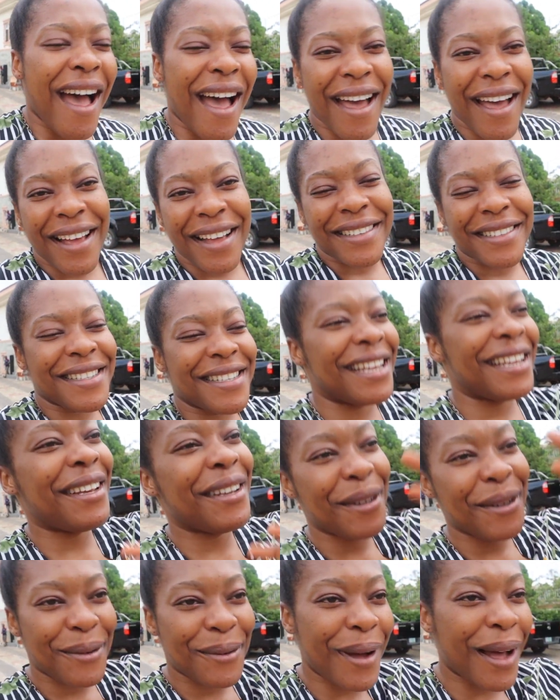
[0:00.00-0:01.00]
And
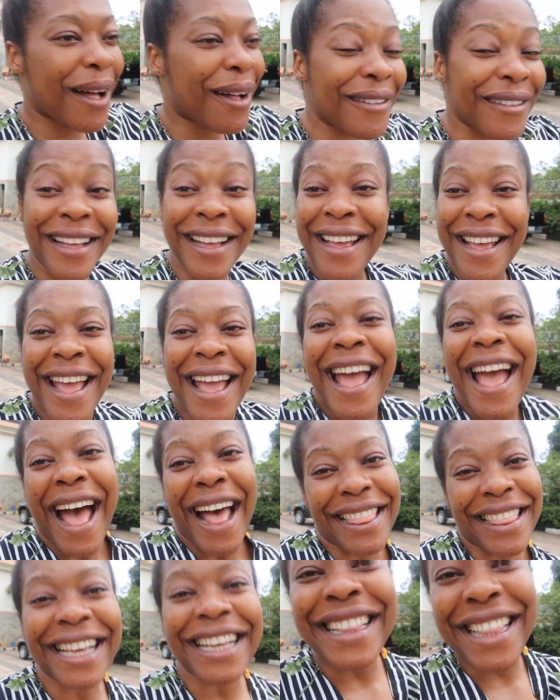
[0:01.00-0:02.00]
well,
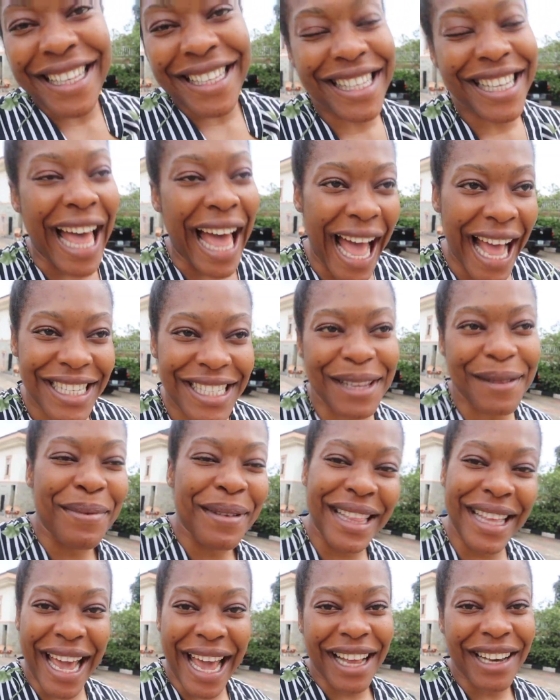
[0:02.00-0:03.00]
I think this has to
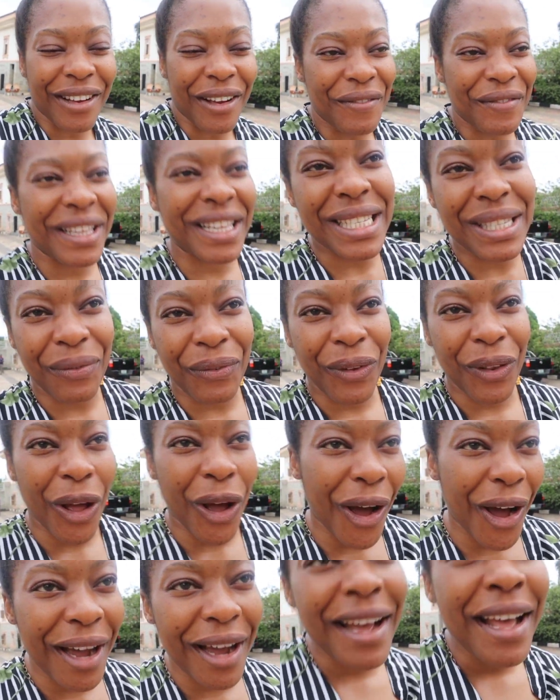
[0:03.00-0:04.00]
be the end of this
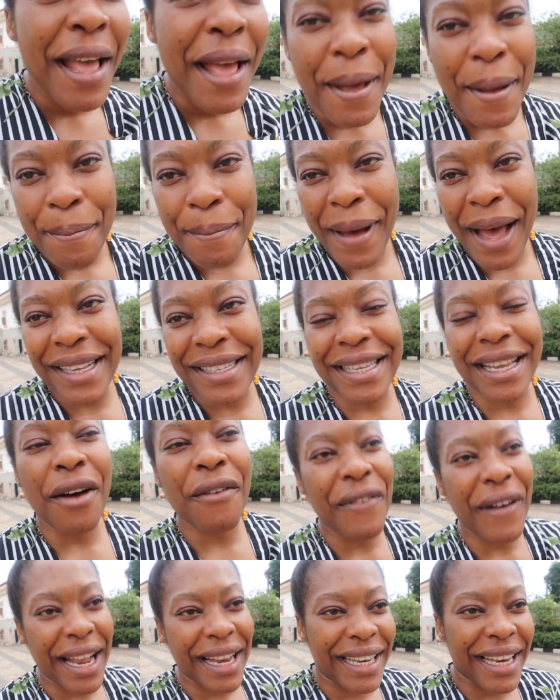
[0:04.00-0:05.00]
vlog.
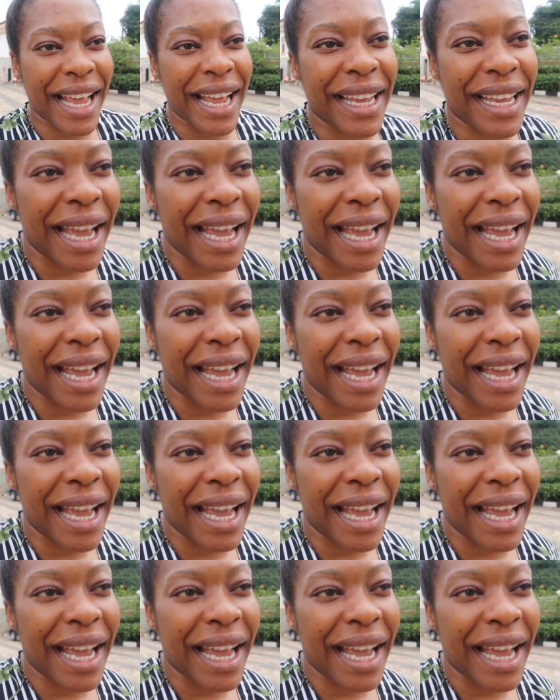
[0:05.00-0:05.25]
Myself and